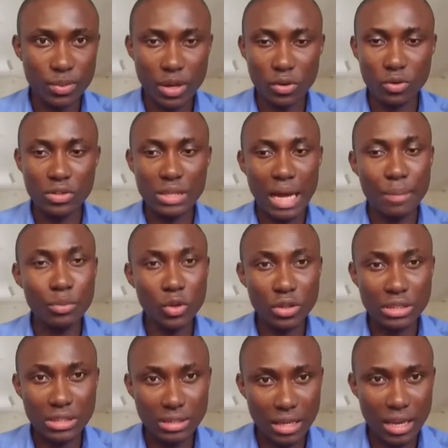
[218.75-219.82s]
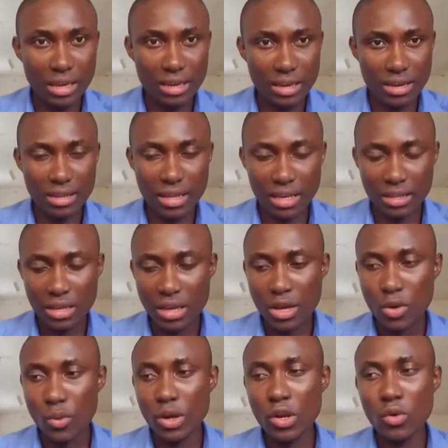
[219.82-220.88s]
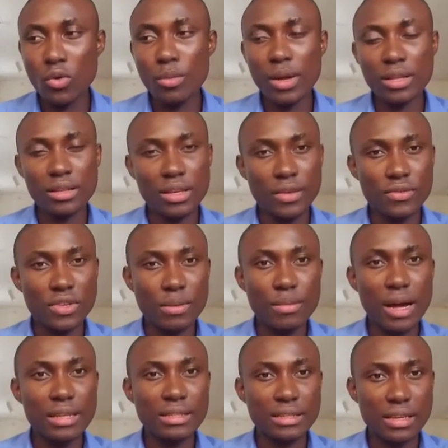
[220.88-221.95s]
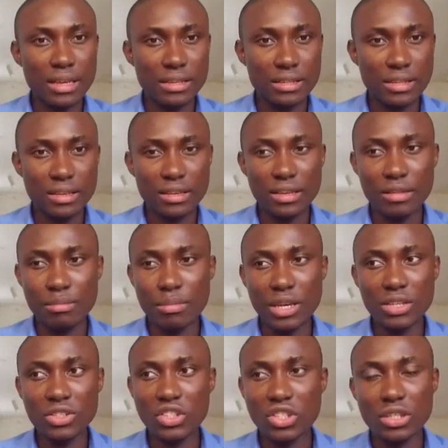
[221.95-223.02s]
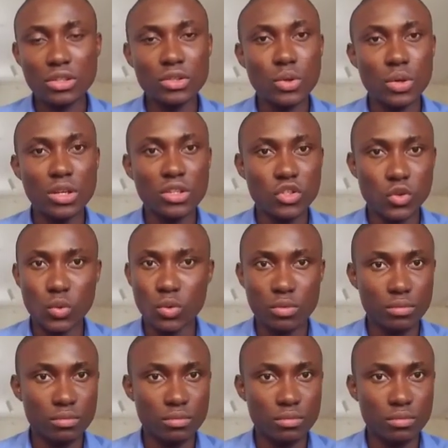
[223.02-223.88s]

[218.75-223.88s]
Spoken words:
I'm not saying here that when a woman gives a man sex, it means she's so into